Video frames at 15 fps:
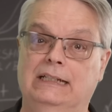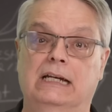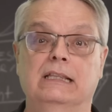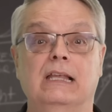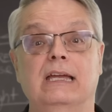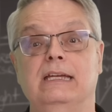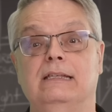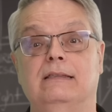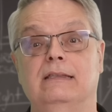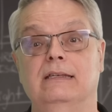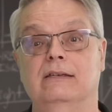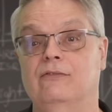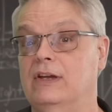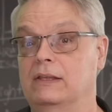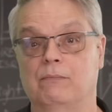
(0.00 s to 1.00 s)
Unlike
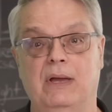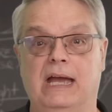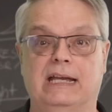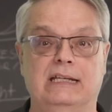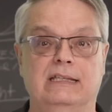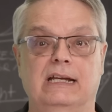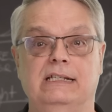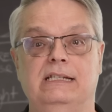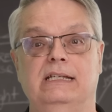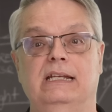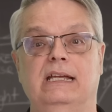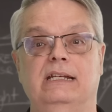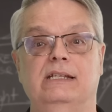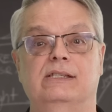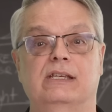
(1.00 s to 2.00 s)
the event back in nineteen
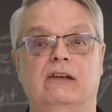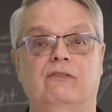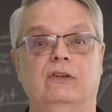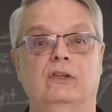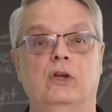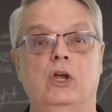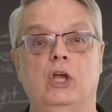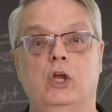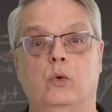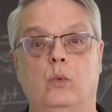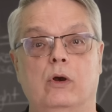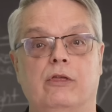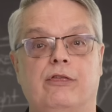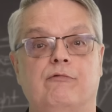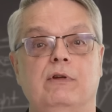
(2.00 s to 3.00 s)
eighty-seven,
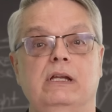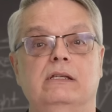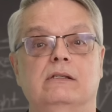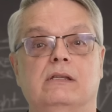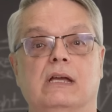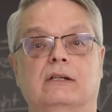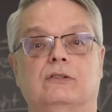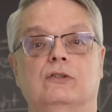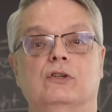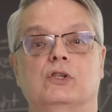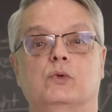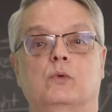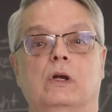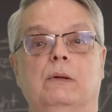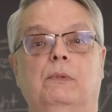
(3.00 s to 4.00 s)
where three
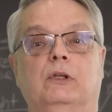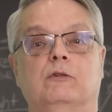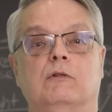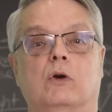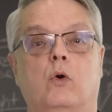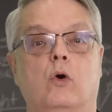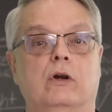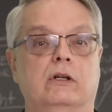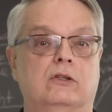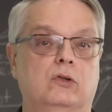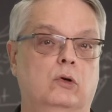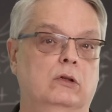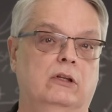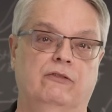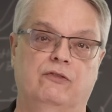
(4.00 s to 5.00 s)
detectors were able to record a
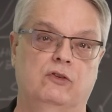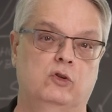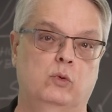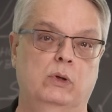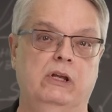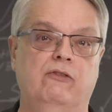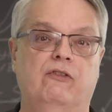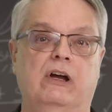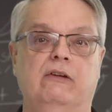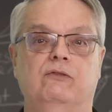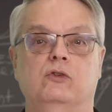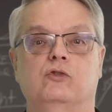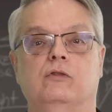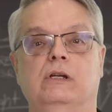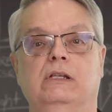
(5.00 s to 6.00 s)
total of twenty-five
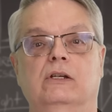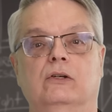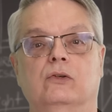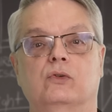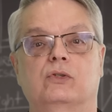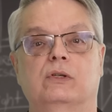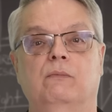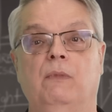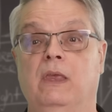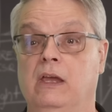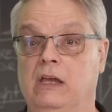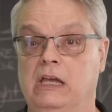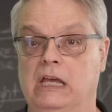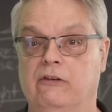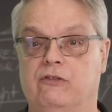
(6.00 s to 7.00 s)
neutrinos,
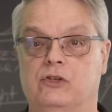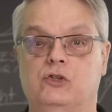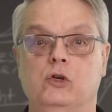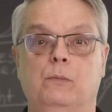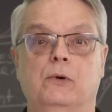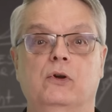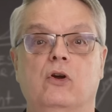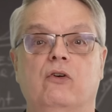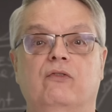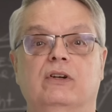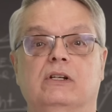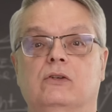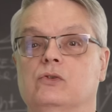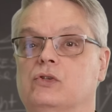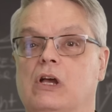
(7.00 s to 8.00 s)
if a
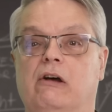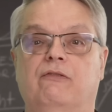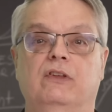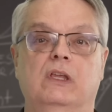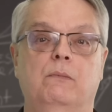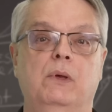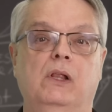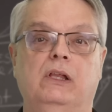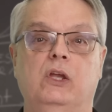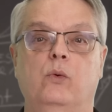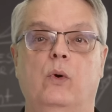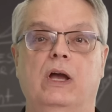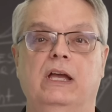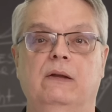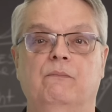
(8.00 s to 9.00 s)
supernova goes off in the Milky
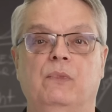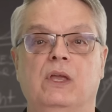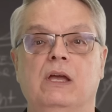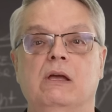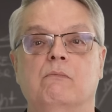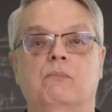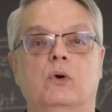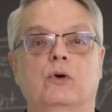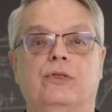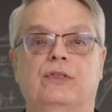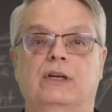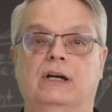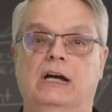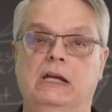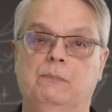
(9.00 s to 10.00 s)
Way, both
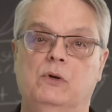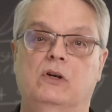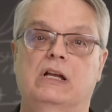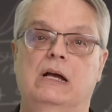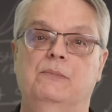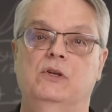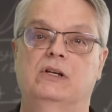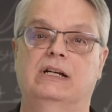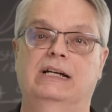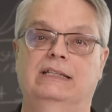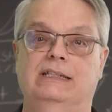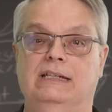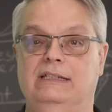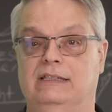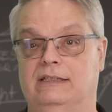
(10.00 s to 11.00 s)
the Hyper
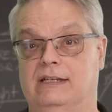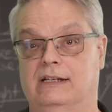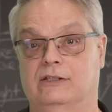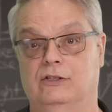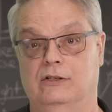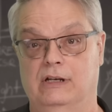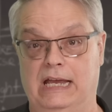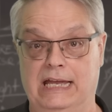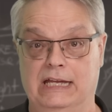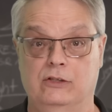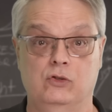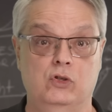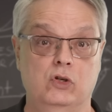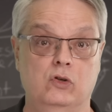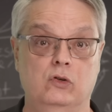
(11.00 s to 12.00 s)
Kamiokande detector
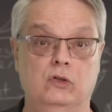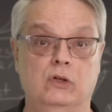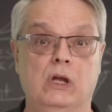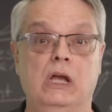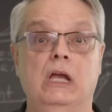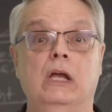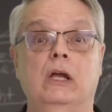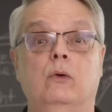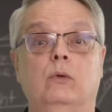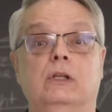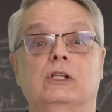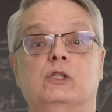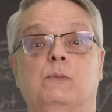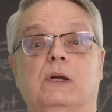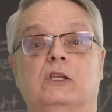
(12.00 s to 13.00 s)
and DUNE will
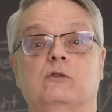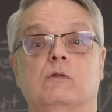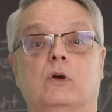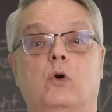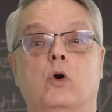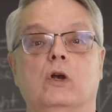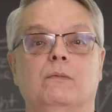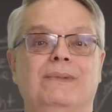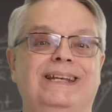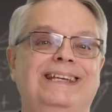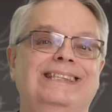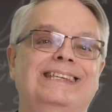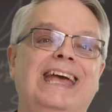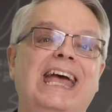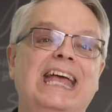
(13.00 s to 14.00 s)
expect to record many
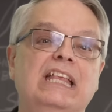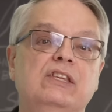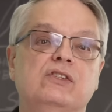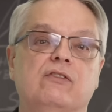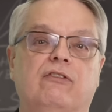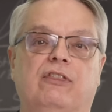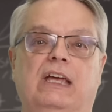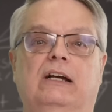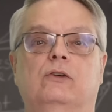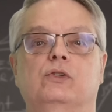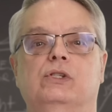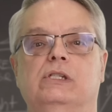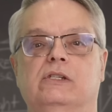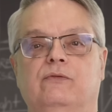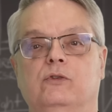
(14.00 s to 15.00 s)
tens of
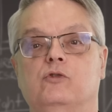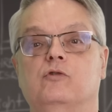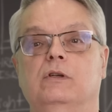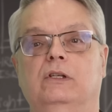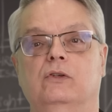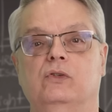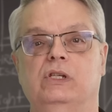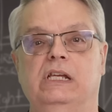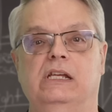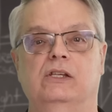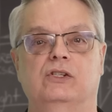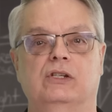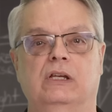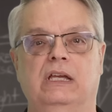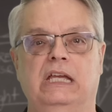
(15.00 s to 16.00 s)
thousands of neutrinos
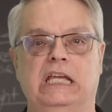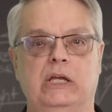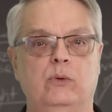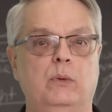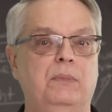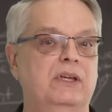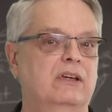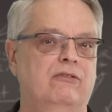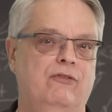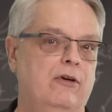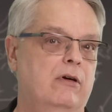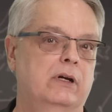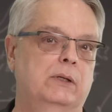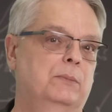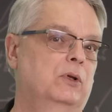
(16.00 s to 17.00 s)
each. It will be a
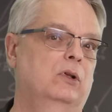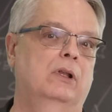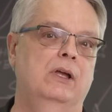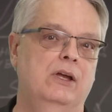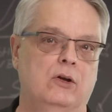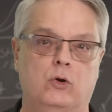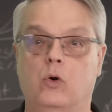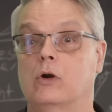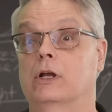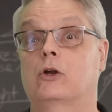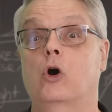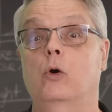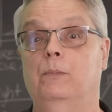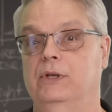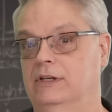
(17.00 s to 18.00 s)
veritable
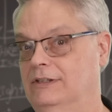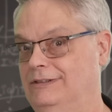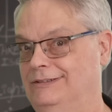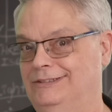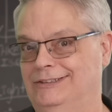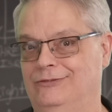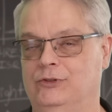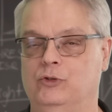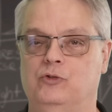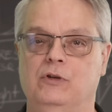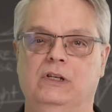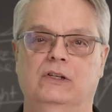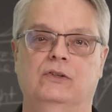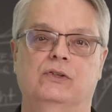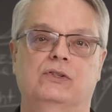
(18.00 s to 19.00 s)
cornucopia of
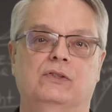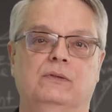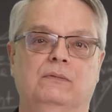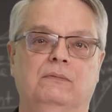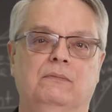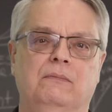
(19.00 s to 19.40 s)
neutrinos.